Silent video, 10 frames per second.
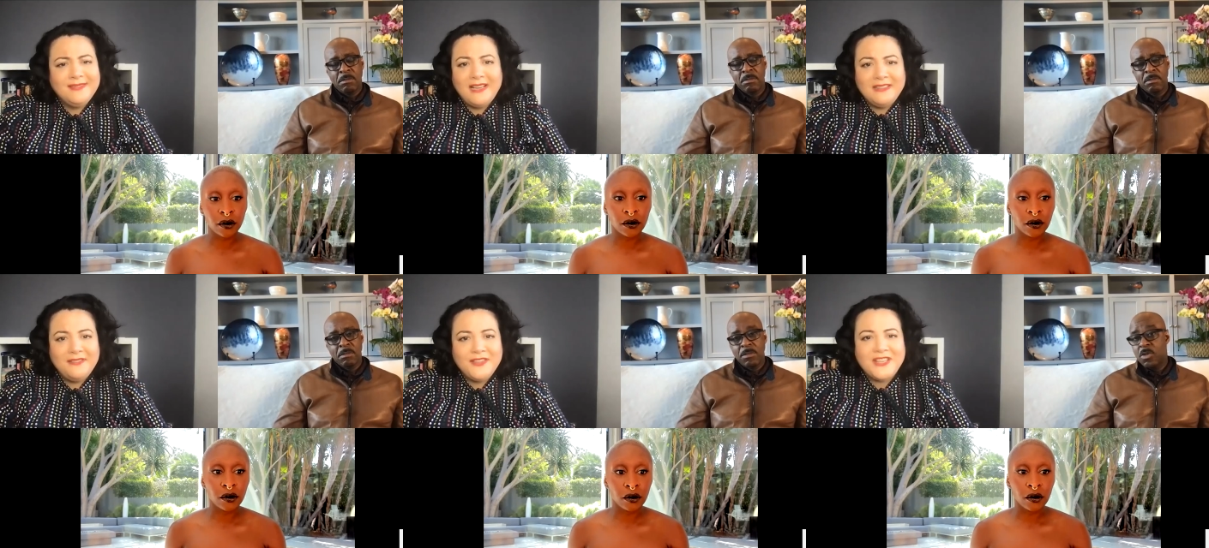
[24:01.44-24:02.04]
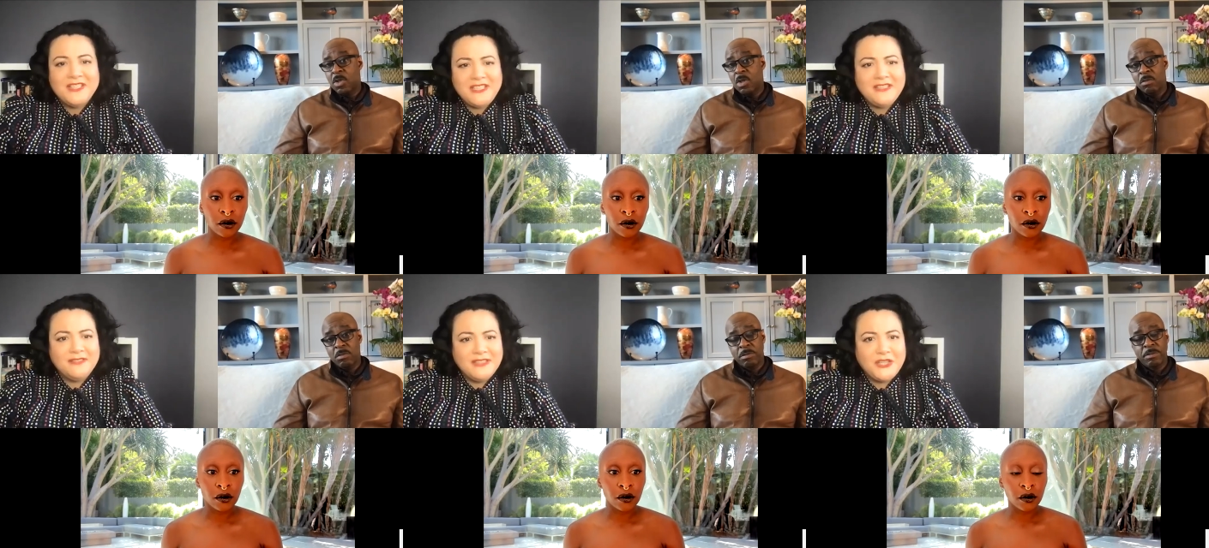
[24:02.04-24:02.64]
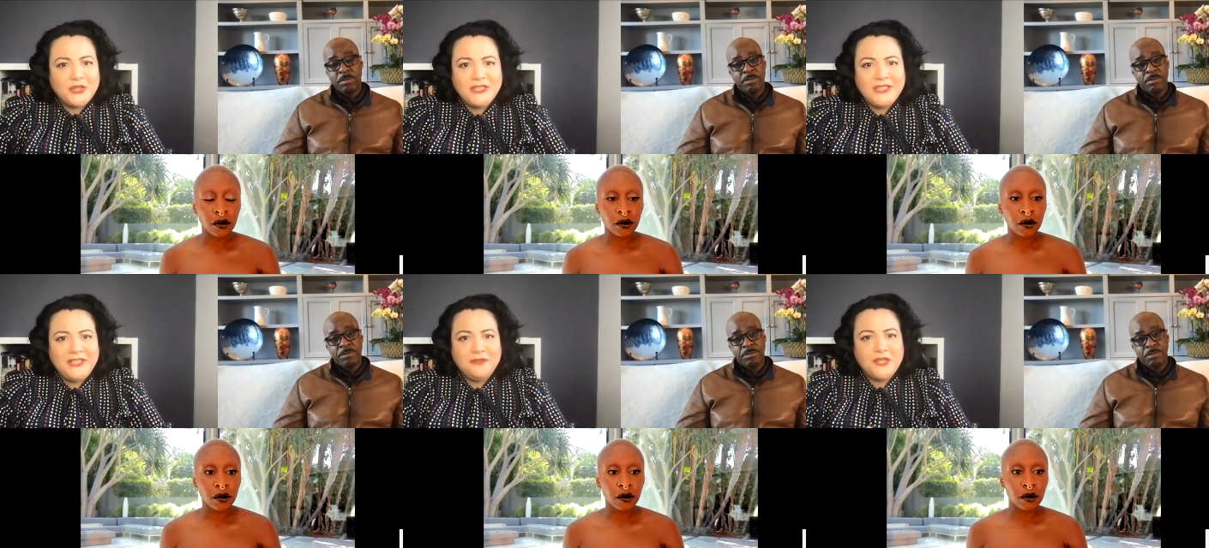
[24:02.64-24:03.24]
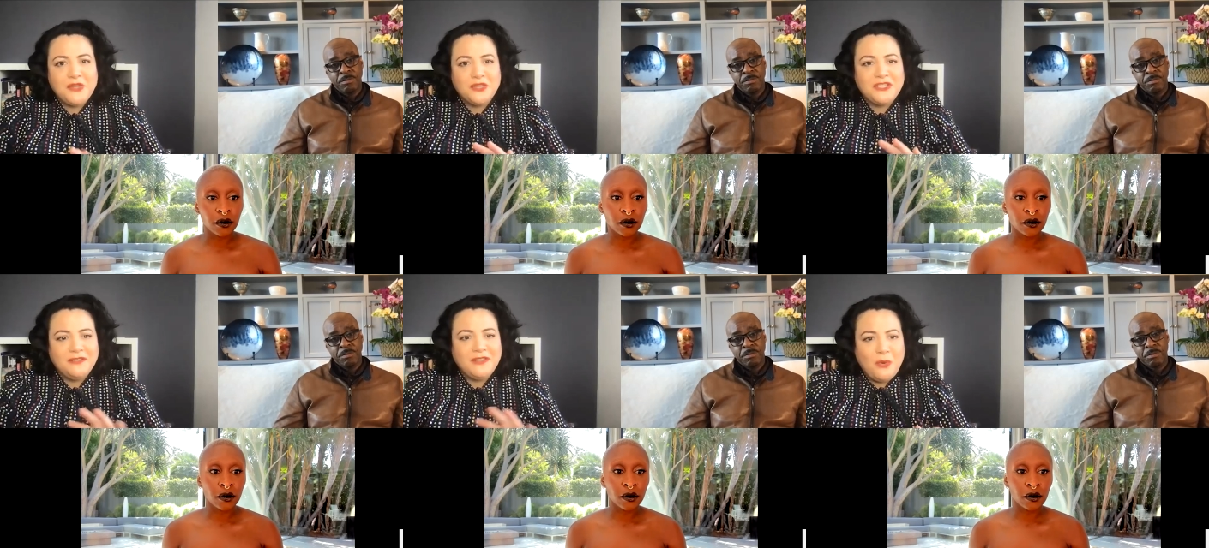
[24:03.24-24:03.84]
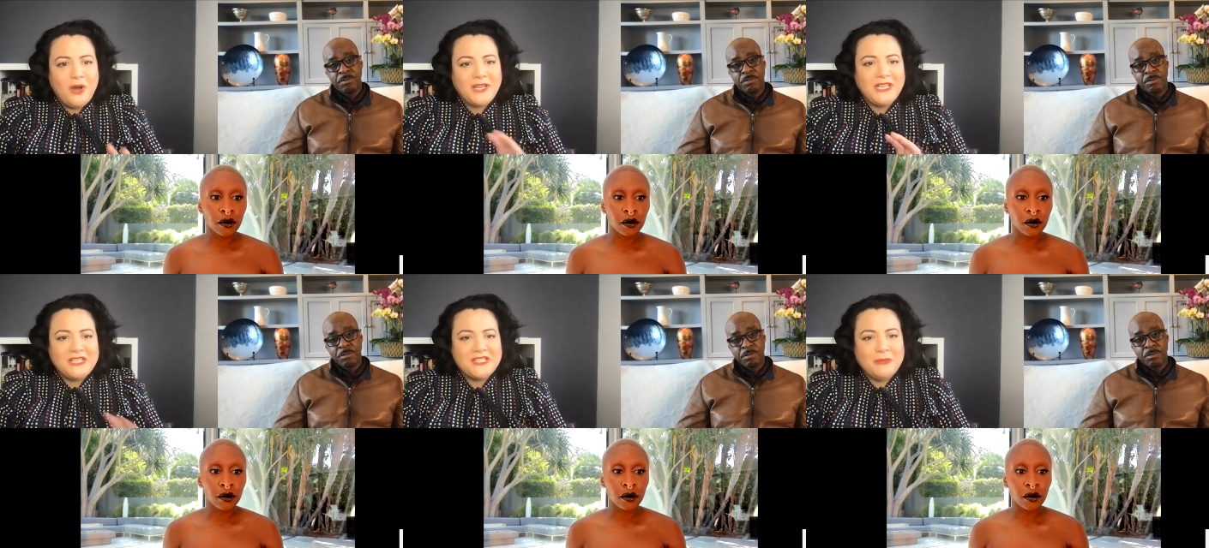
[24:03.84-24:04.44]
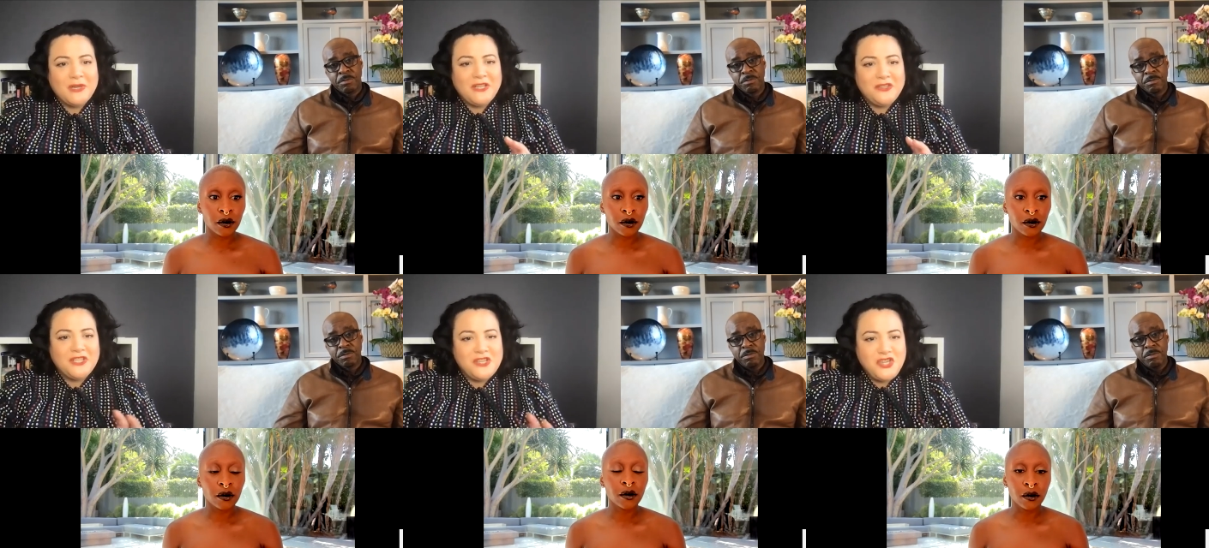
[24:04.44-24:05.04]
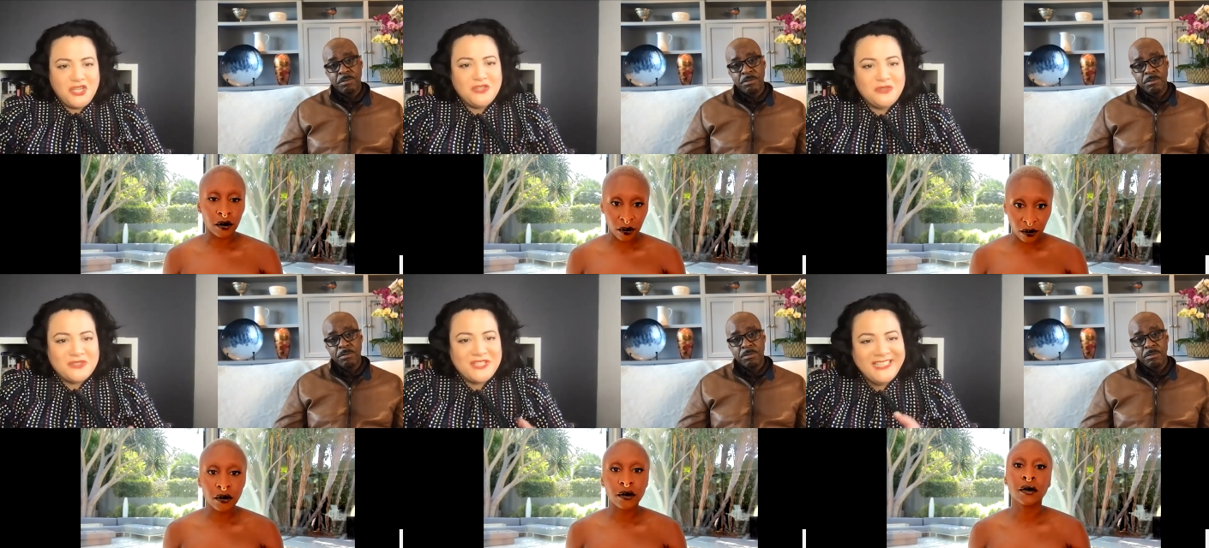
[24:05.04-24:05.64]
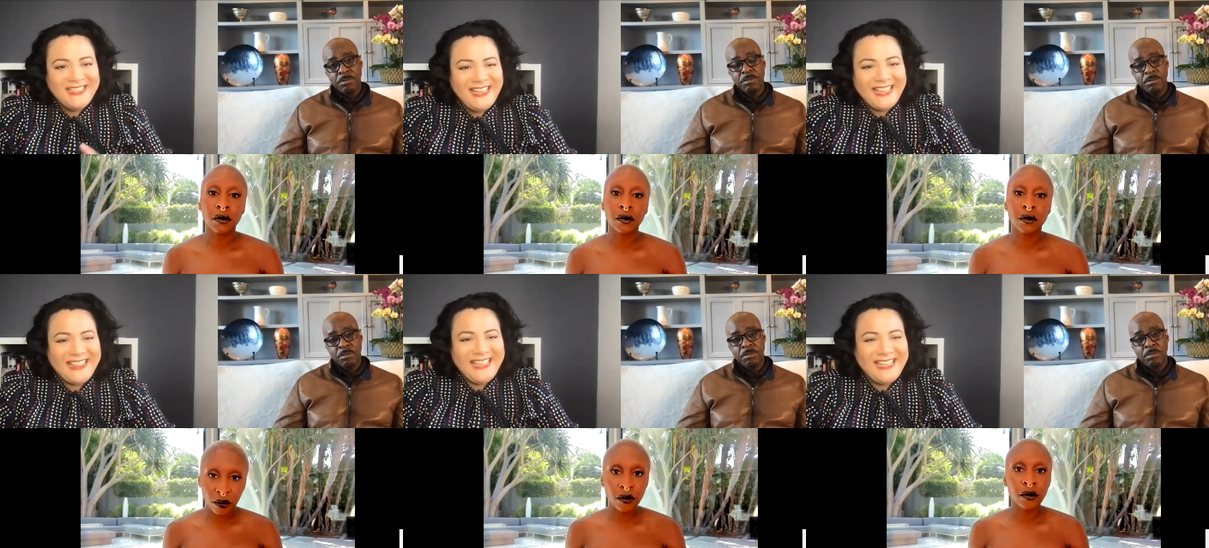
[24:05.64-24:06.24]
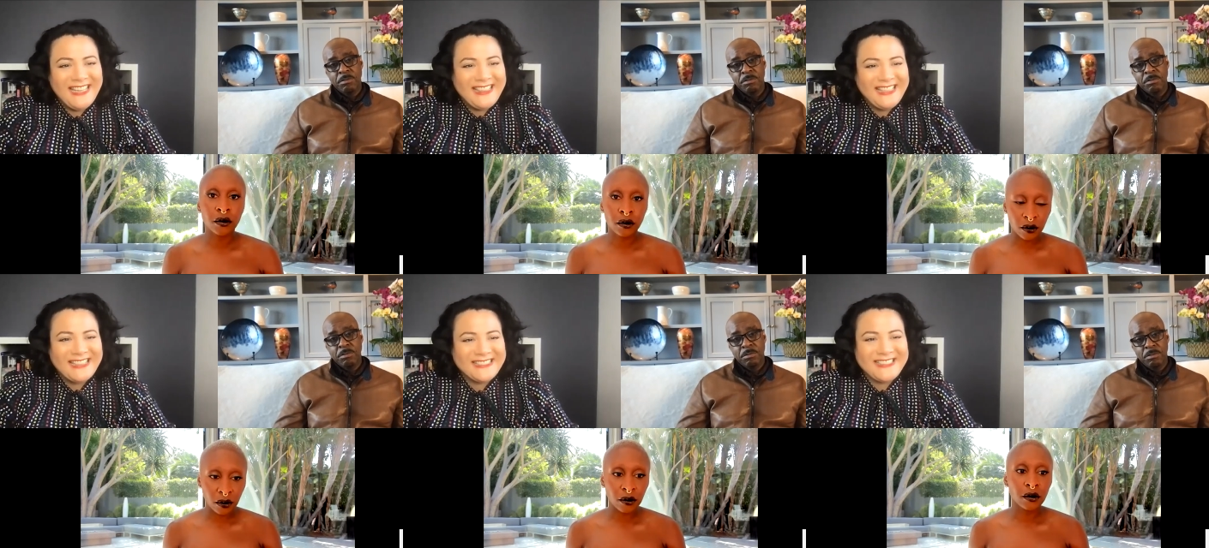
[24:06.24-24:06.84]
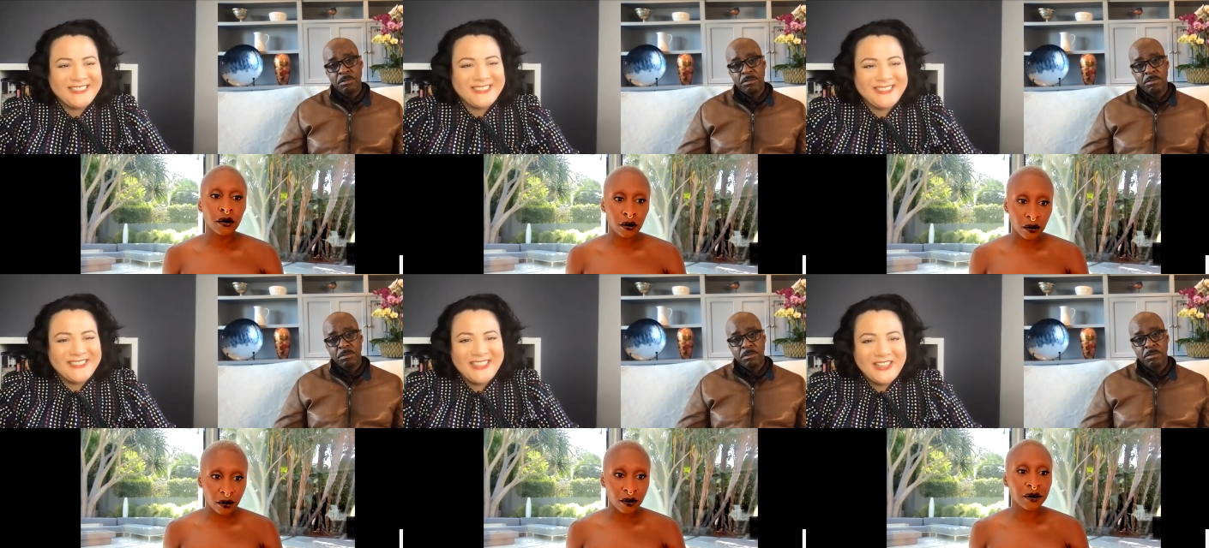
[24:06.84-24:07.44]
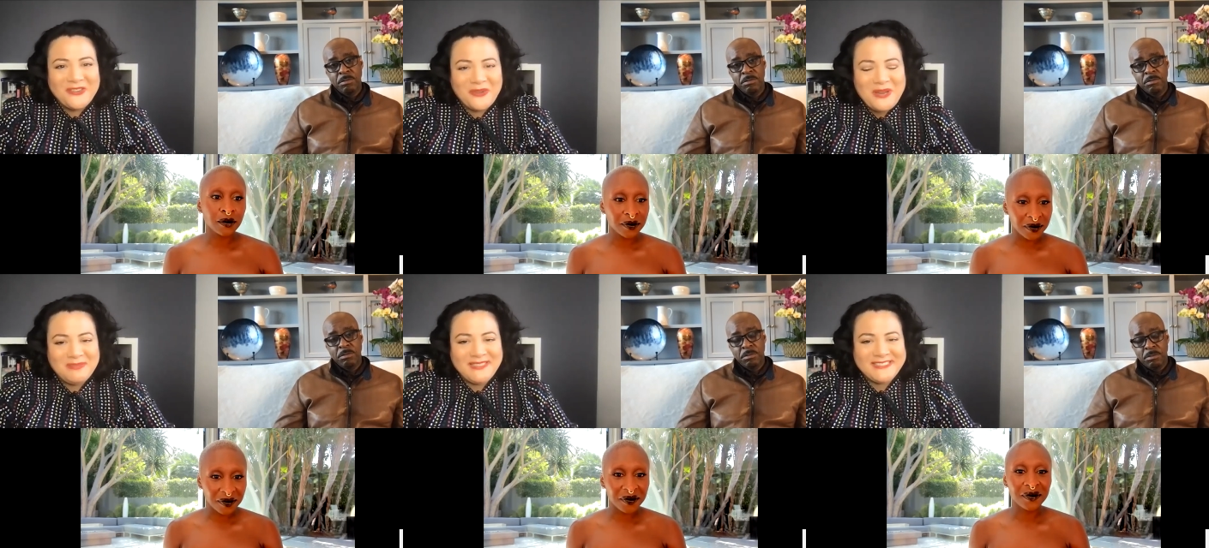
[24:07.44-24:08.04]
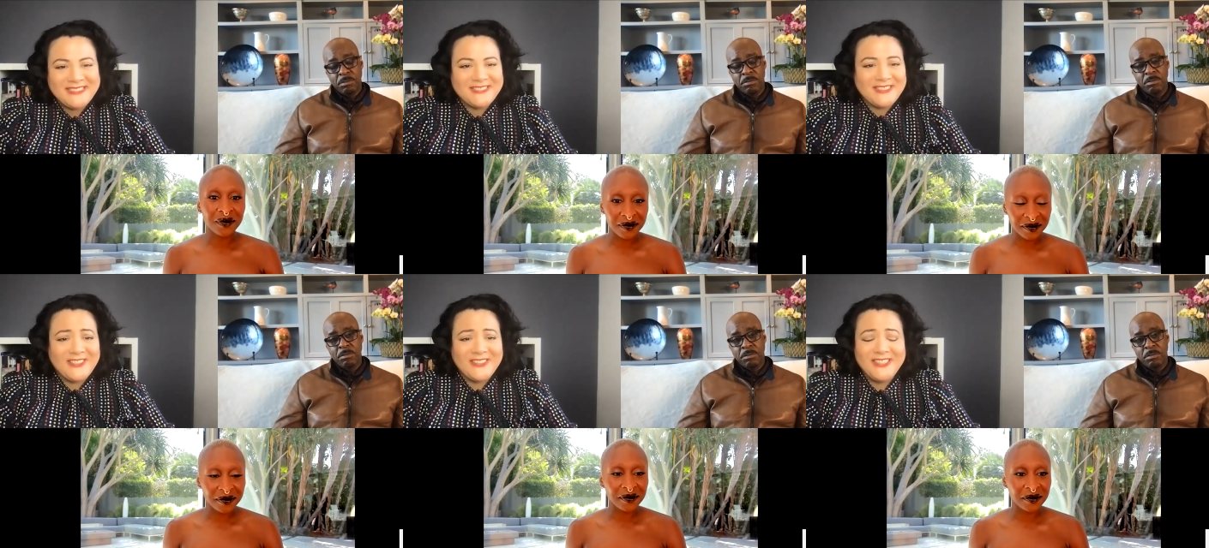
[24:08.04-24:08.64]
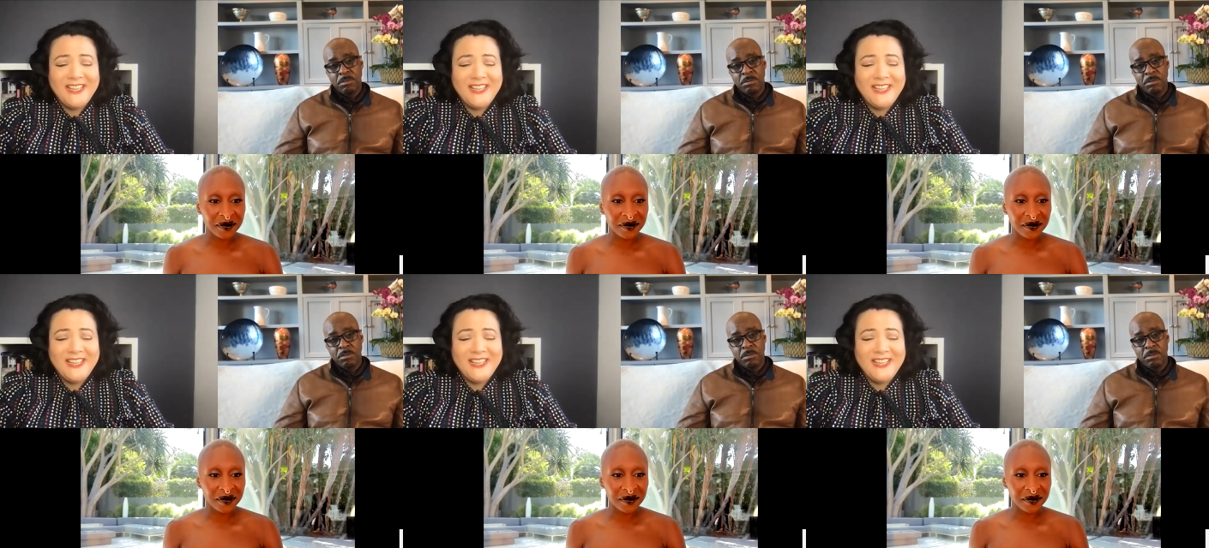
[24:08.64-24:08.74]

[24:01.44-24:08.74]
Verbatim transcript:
Speaker 1: I love this idea of literally and figuratively walking in someone else's shoes. Mm-hmm. I think I think that's such a, a great place to start.